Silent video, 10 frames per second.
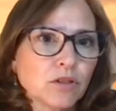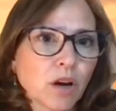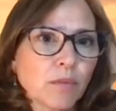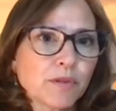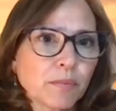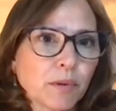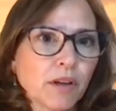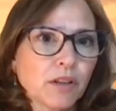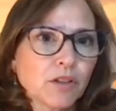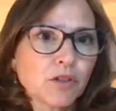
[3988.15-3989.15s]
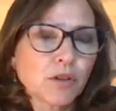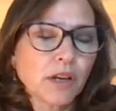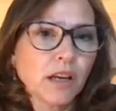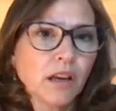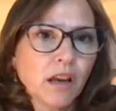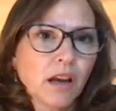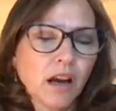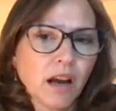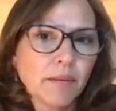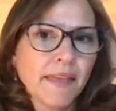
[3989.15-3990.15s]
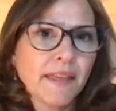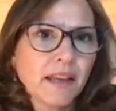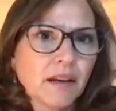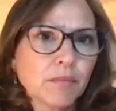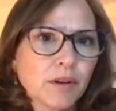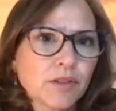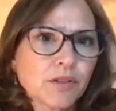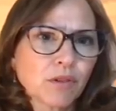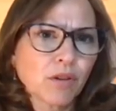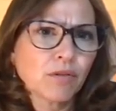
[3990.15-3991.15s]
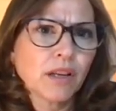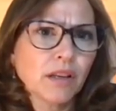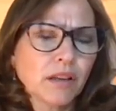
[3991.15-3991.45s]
jobs from our industry, and that number has grown, and